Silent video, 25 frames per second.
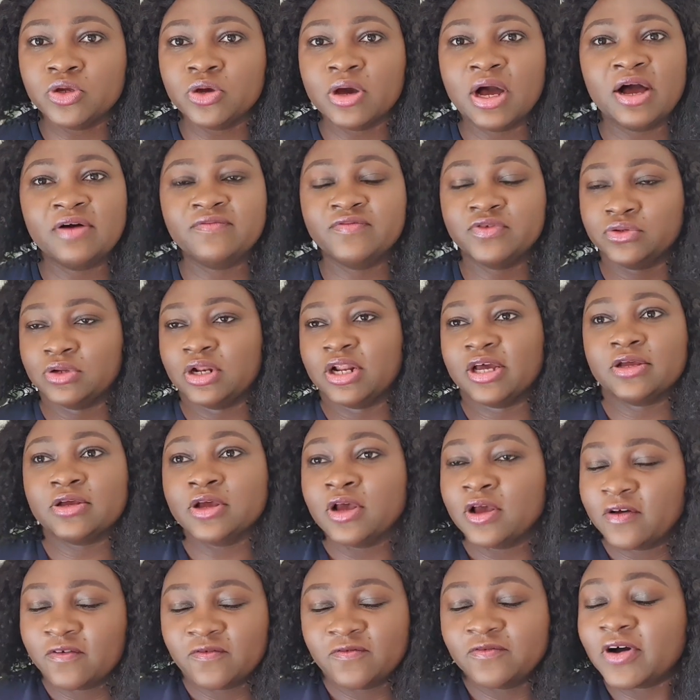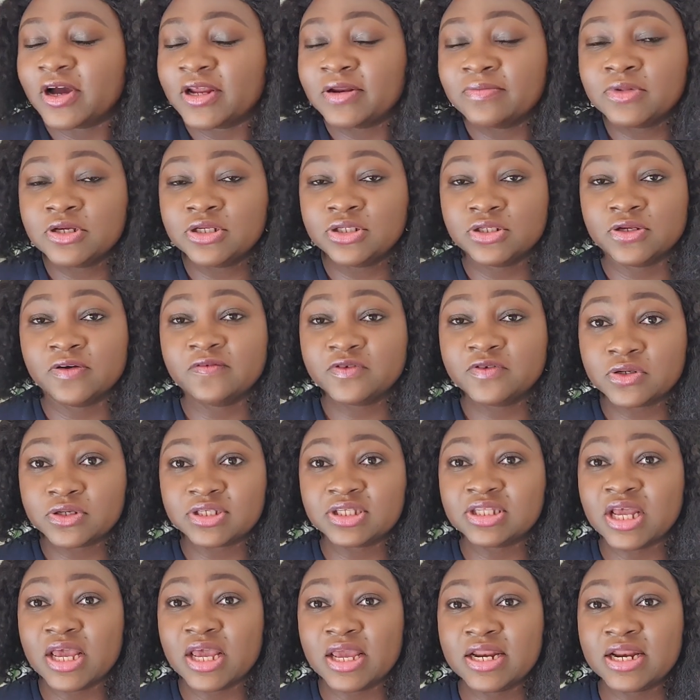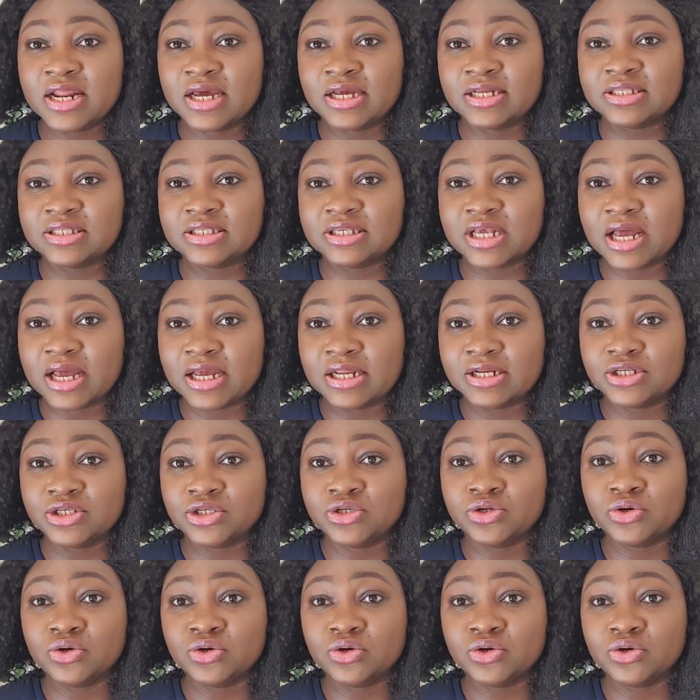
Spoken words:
You have to like find means of sustenance, and